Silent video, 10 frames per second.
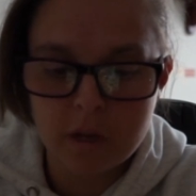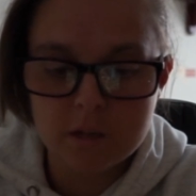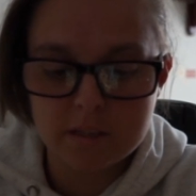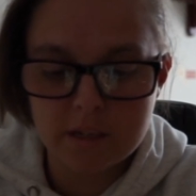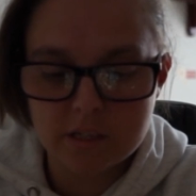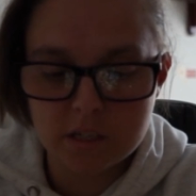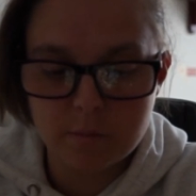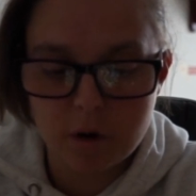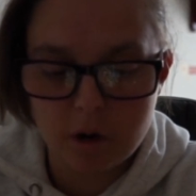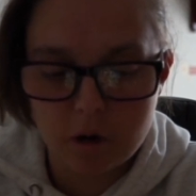So that is
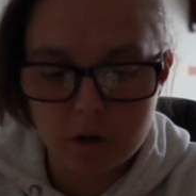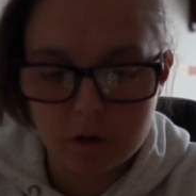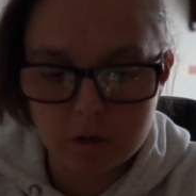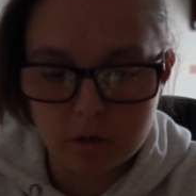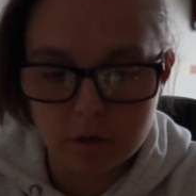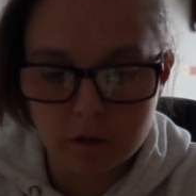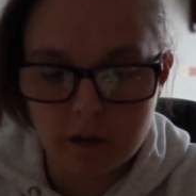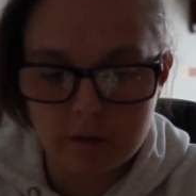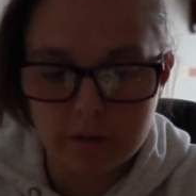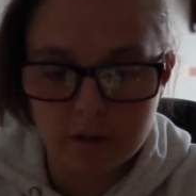my island. I don't
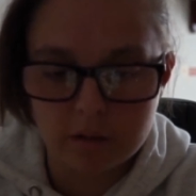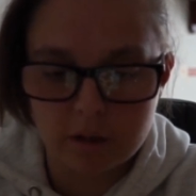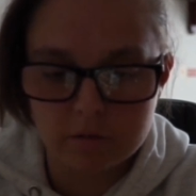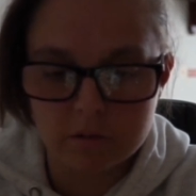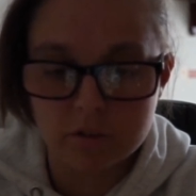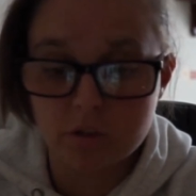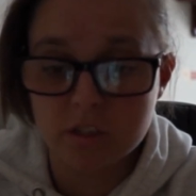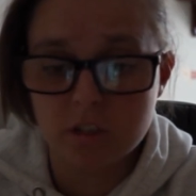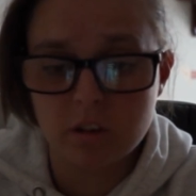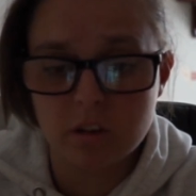have anything else
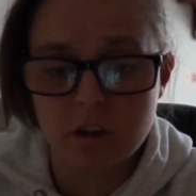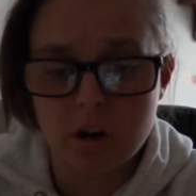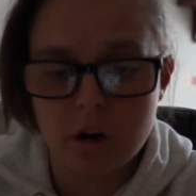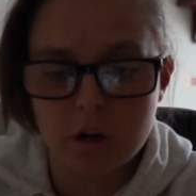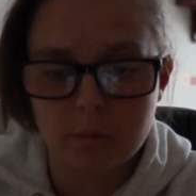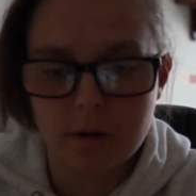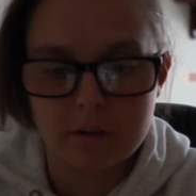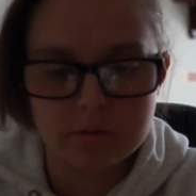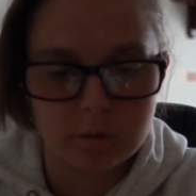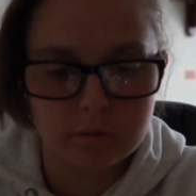interesting on there. I only play
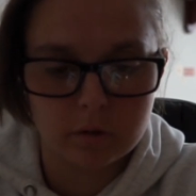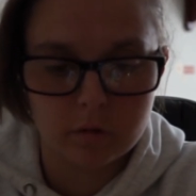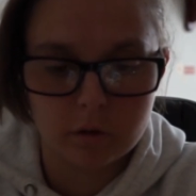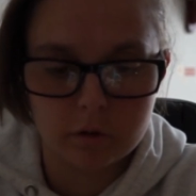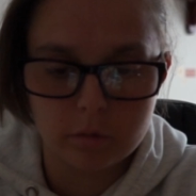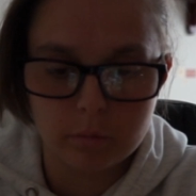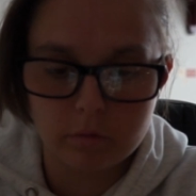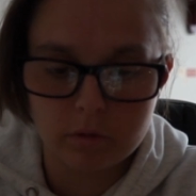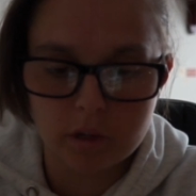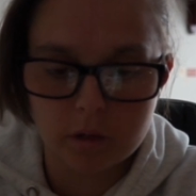it so often I'm going to do my
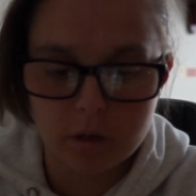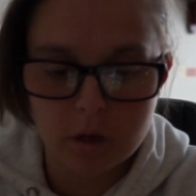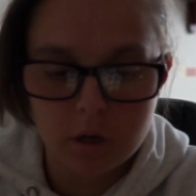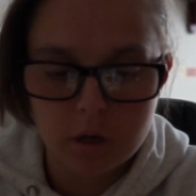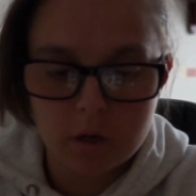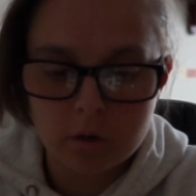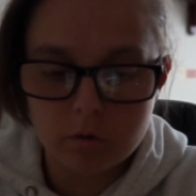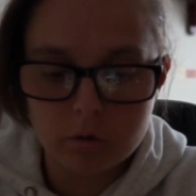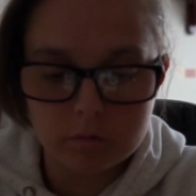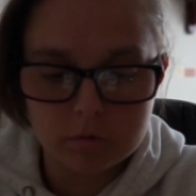re
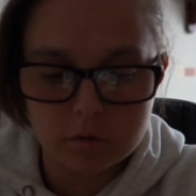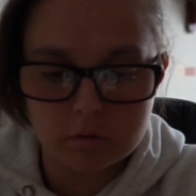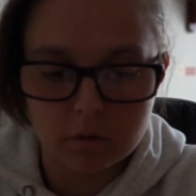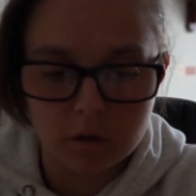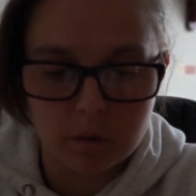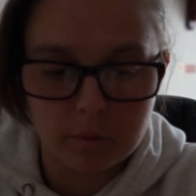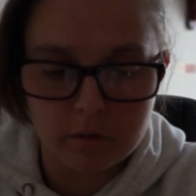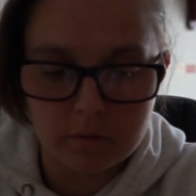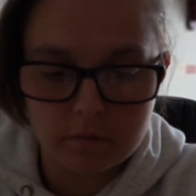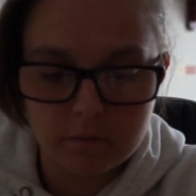recruits because I'm going to
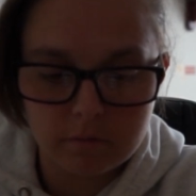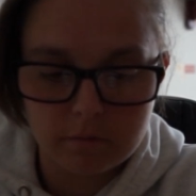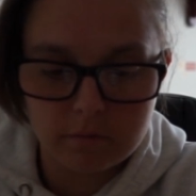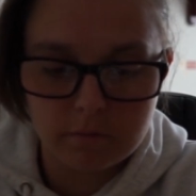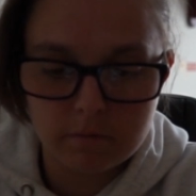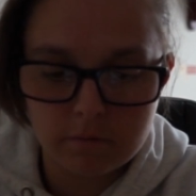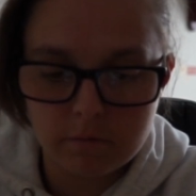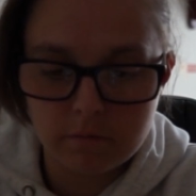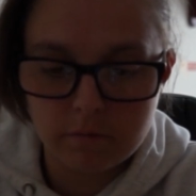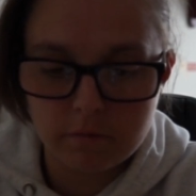be
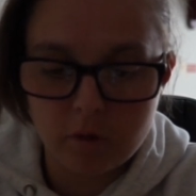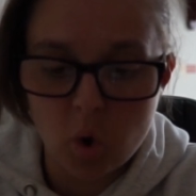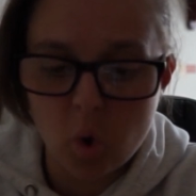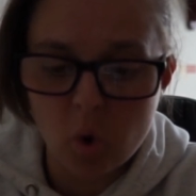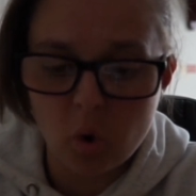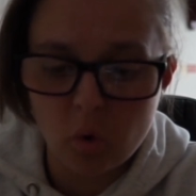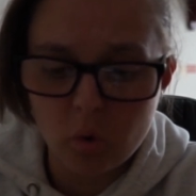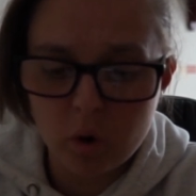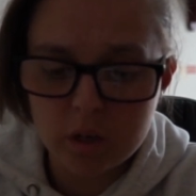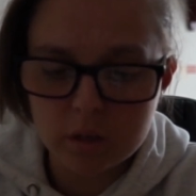full.